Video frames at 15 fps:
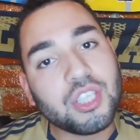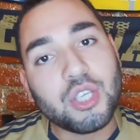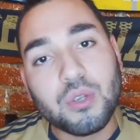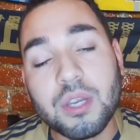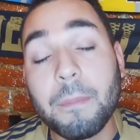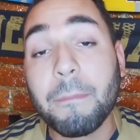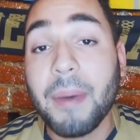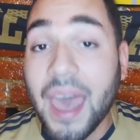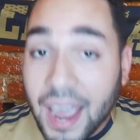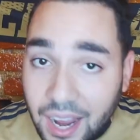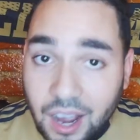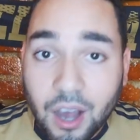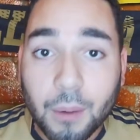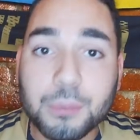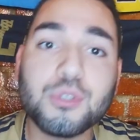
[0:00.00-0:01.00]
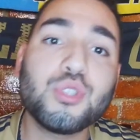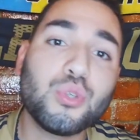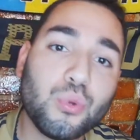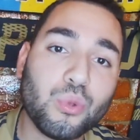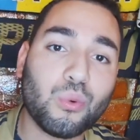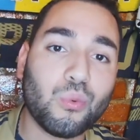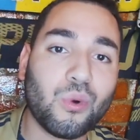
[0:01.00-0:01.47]
the Union back up
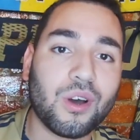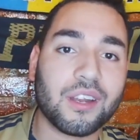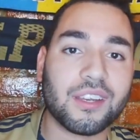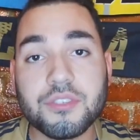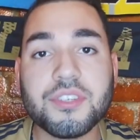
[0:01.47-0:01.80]
2-1.